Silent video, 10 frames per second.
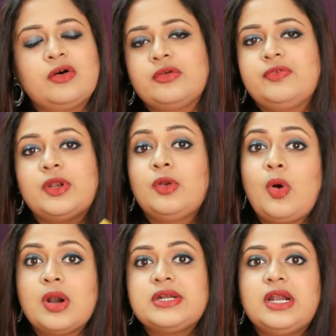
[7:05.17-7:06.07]
or if you're
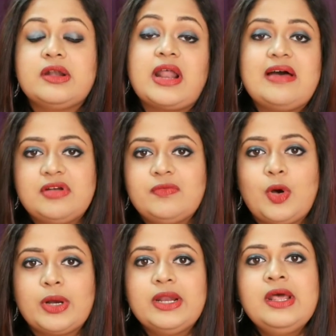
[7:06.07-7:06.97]
not a travel
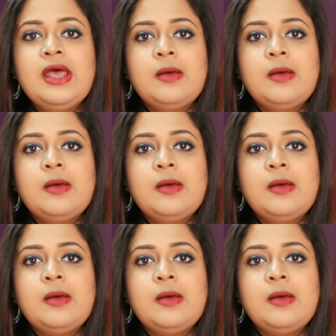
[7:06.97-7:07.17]
vlogger,